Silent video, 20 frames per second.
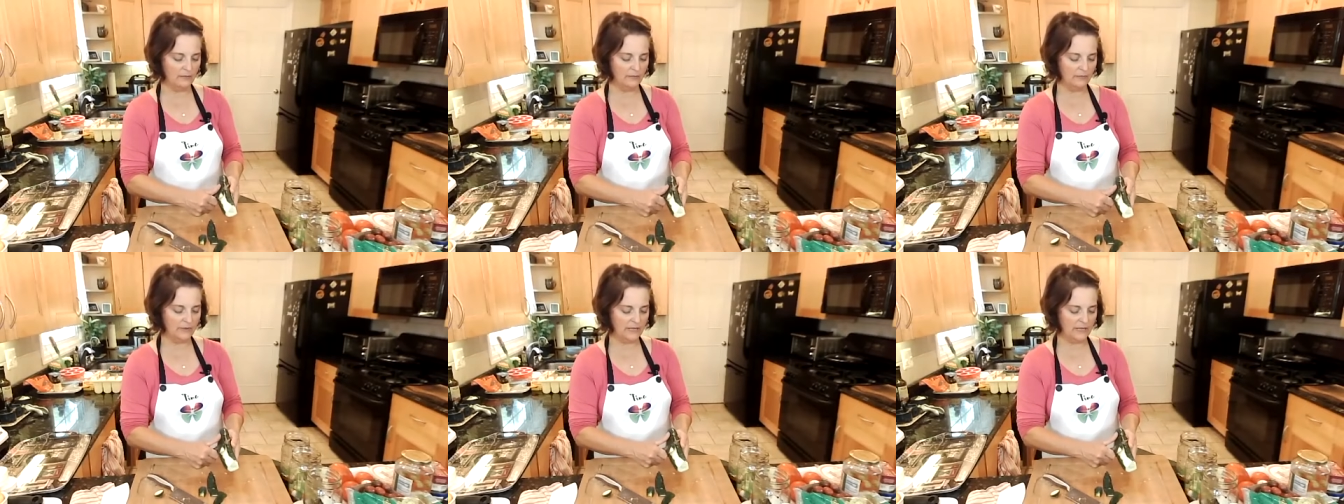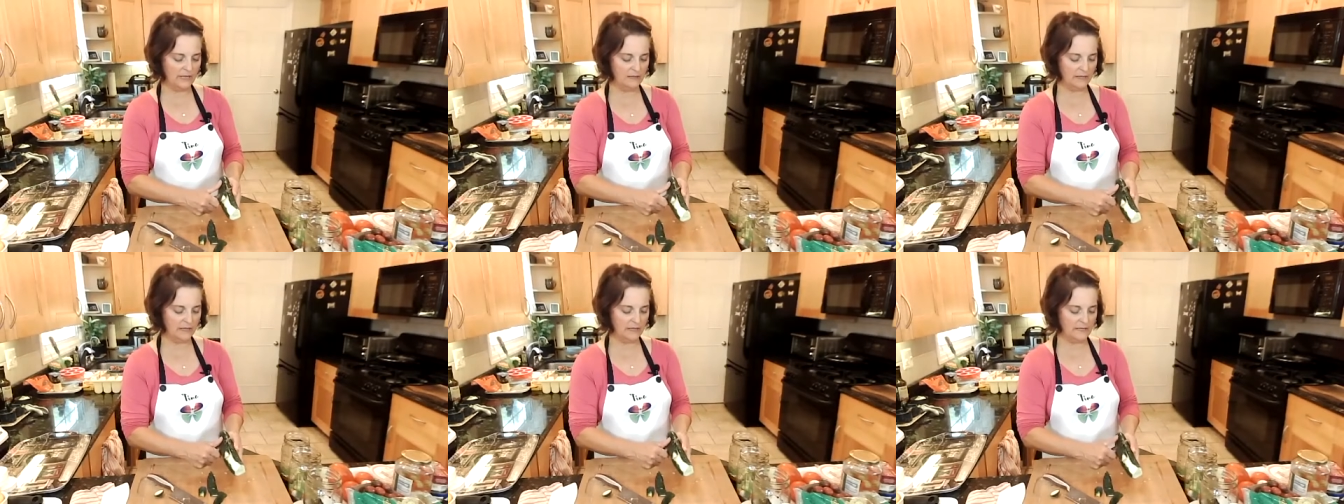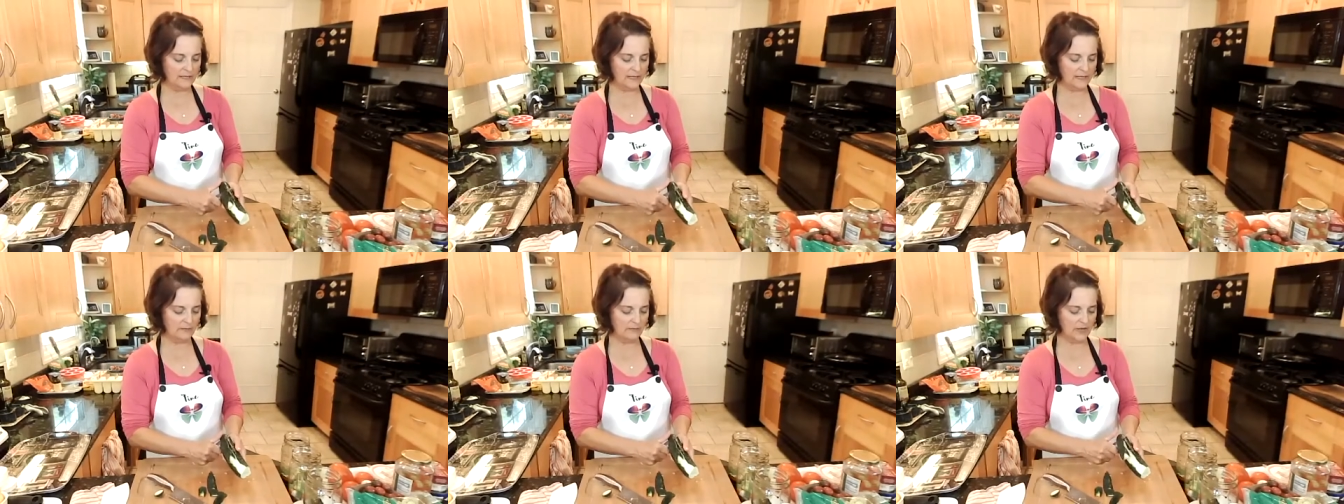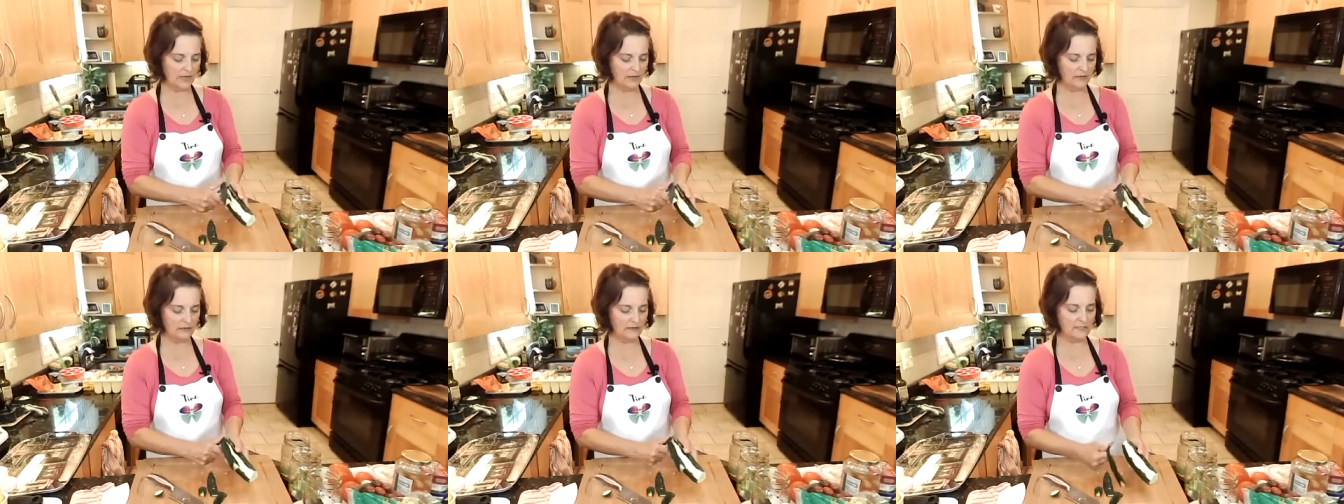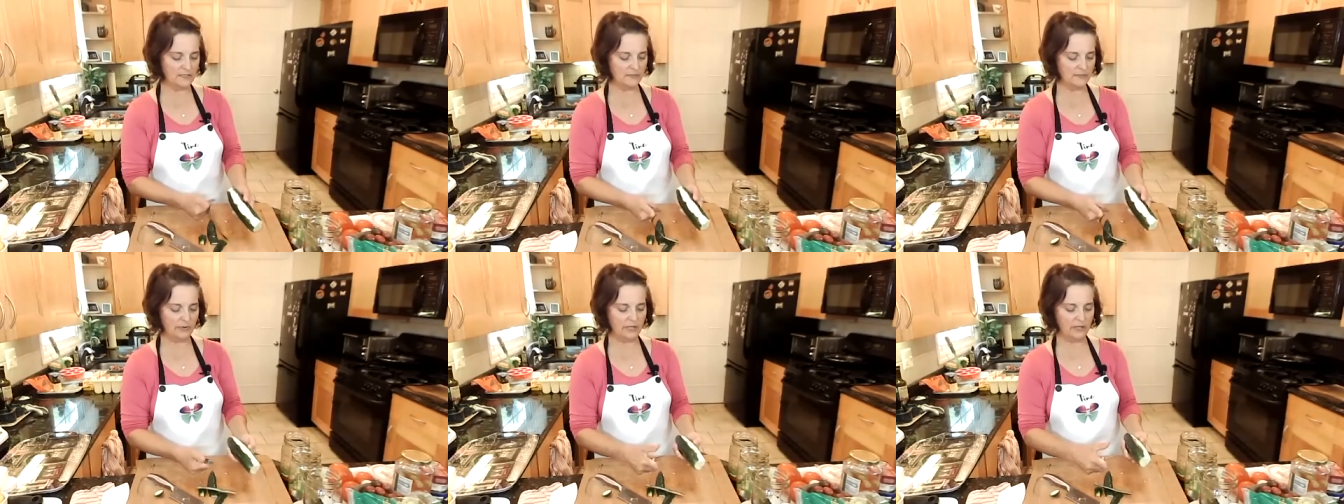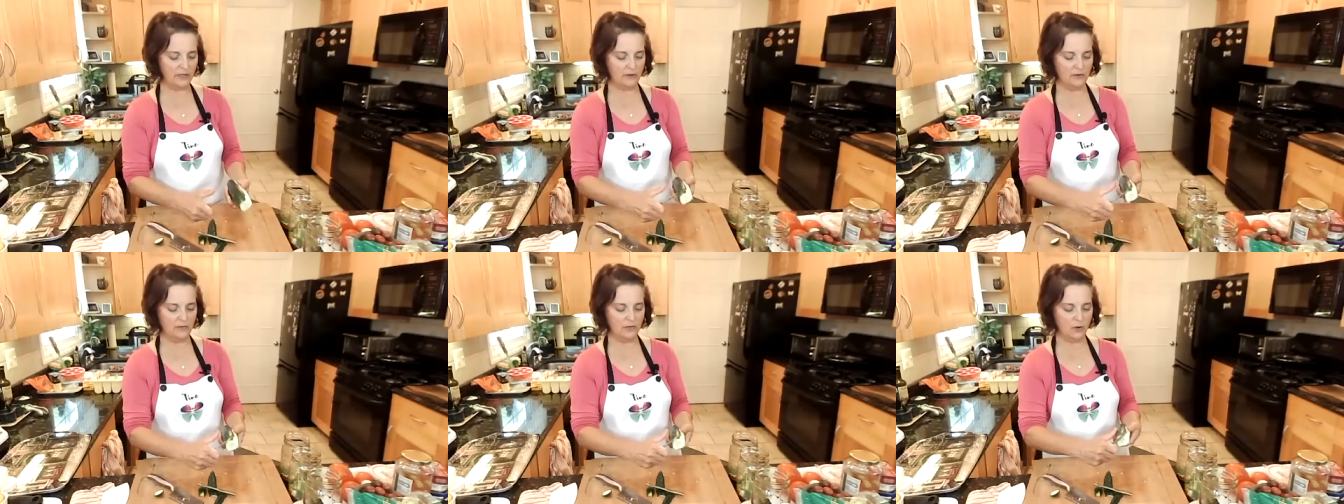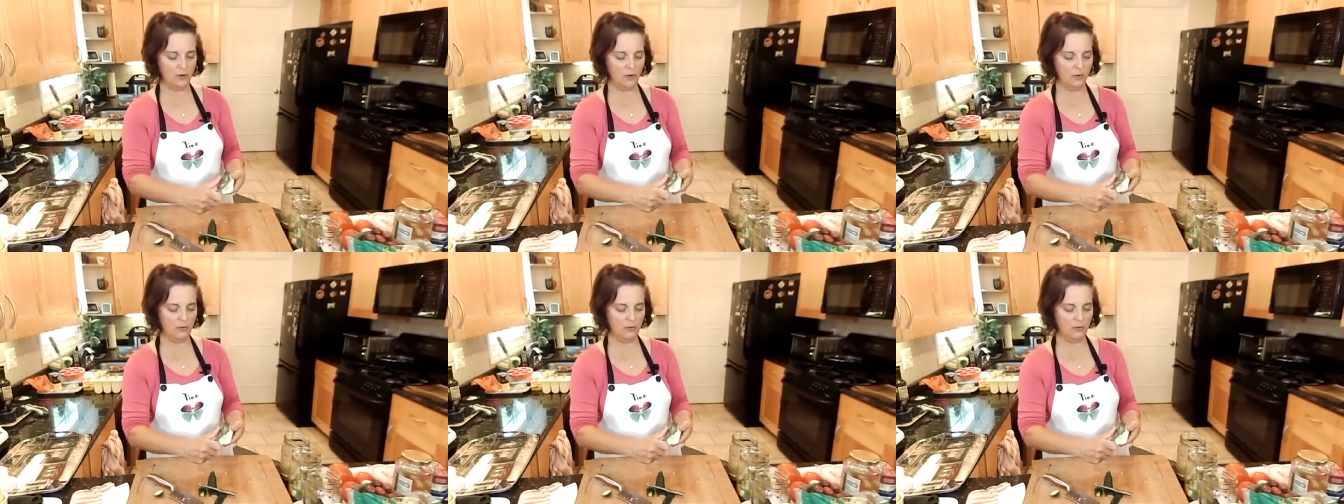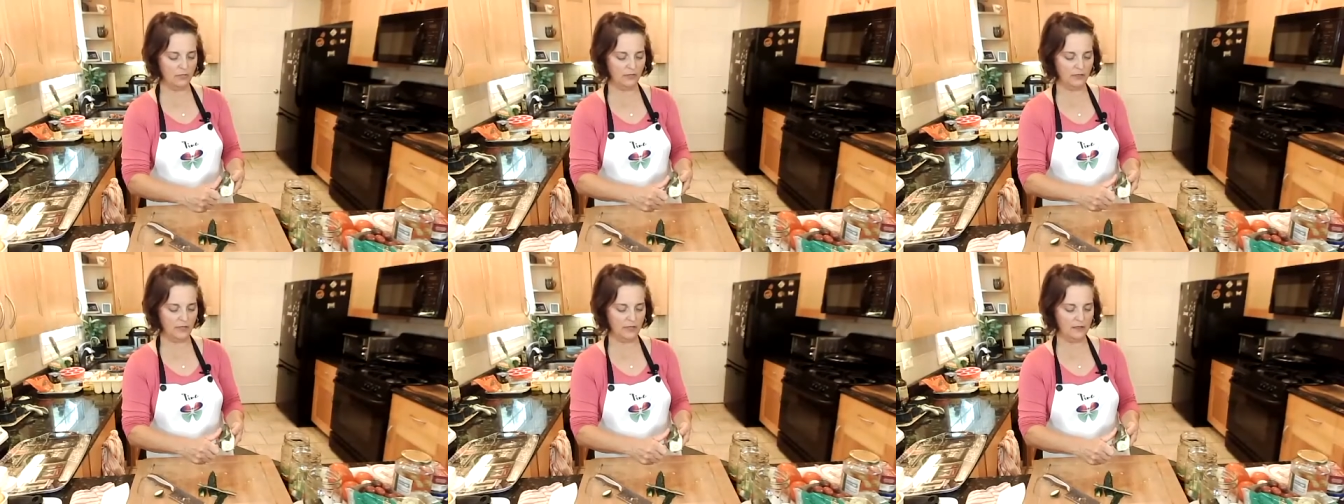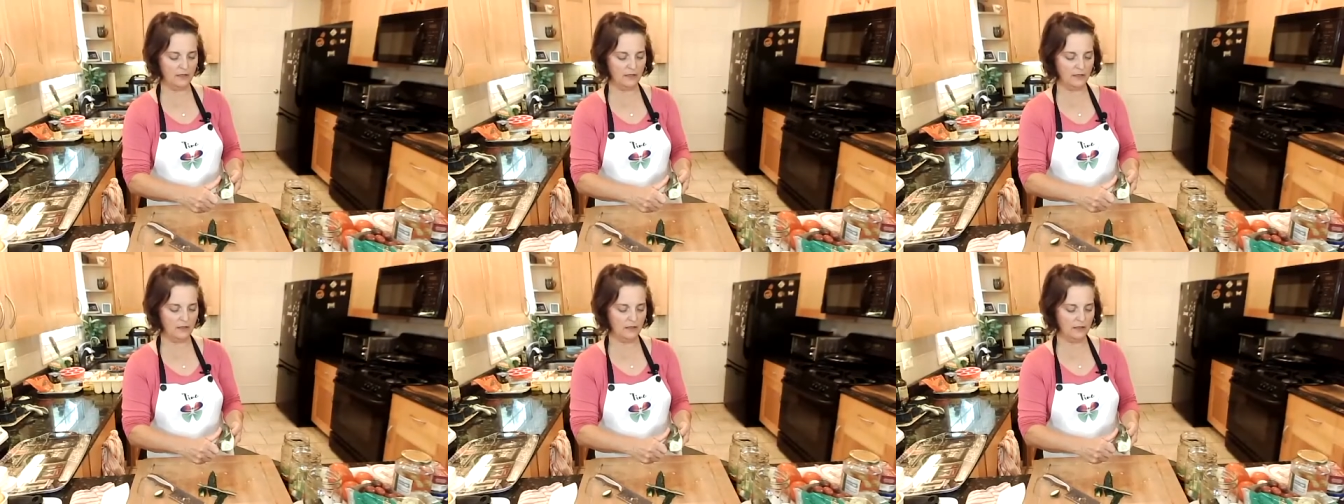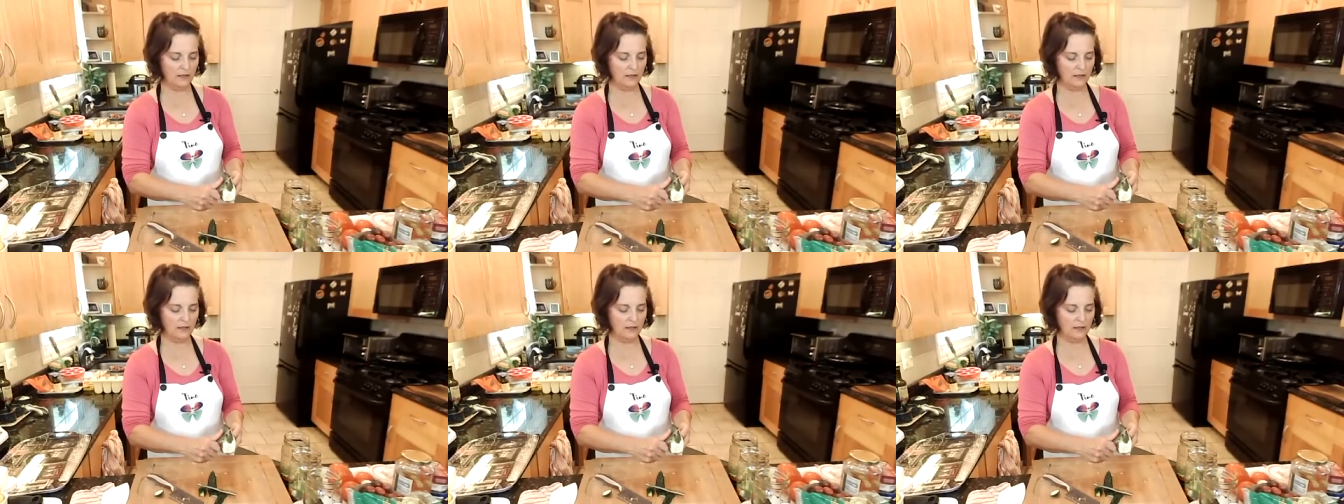being lazy, I'm not going to peel the whole thing.